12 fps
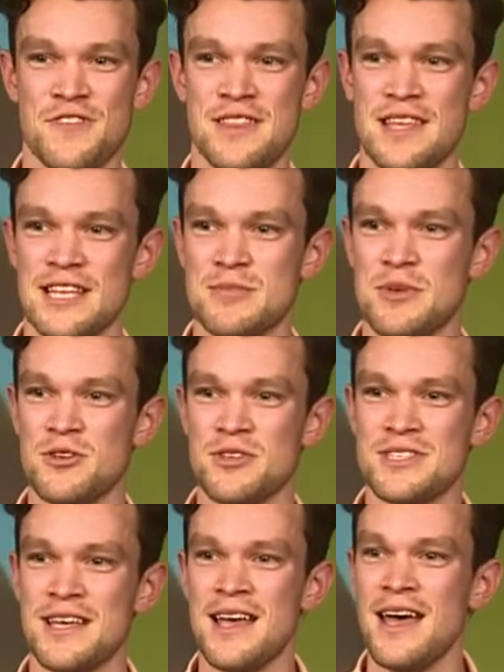for things,
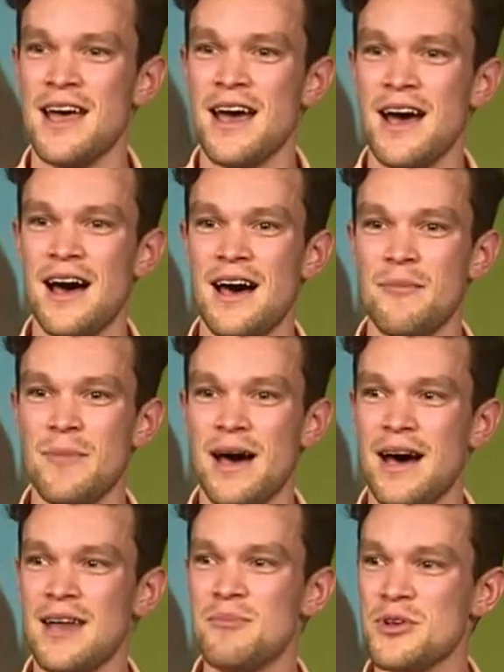because
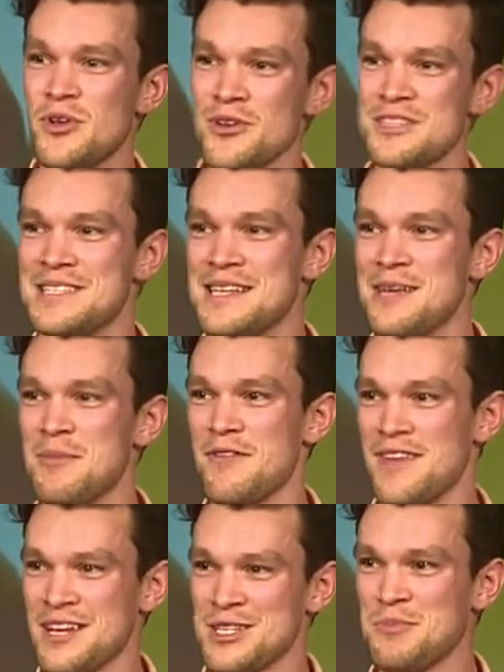unbeknownst to him,
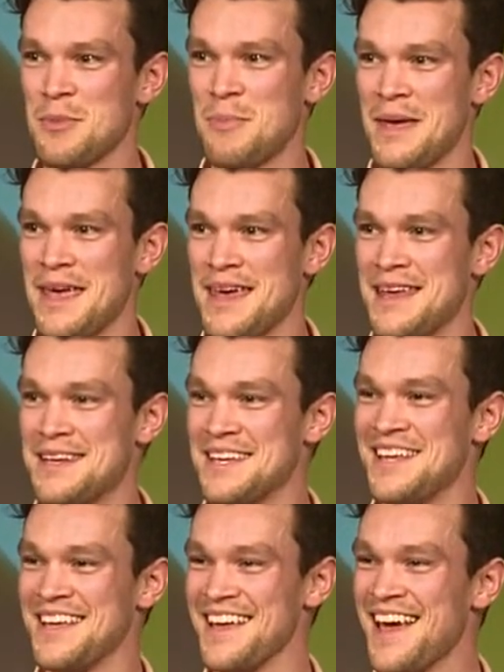I've actually prepared
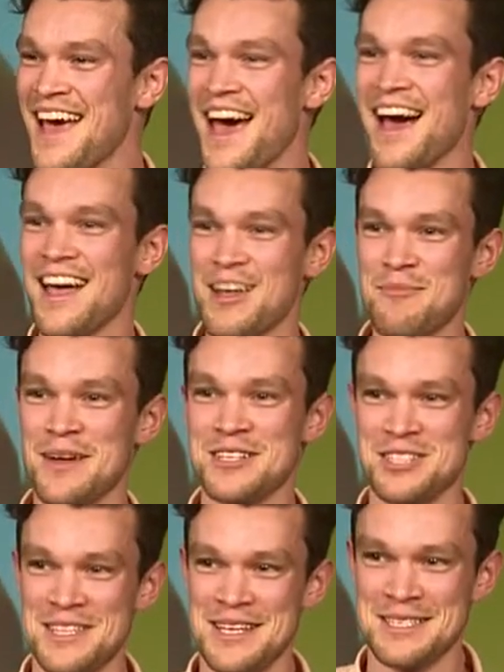like a
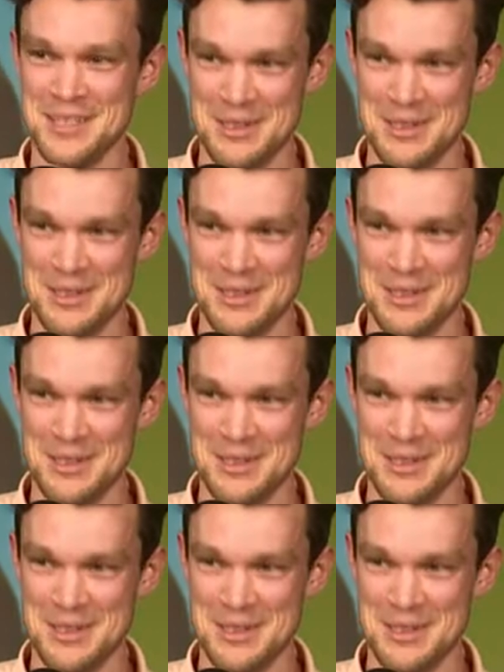bunch of things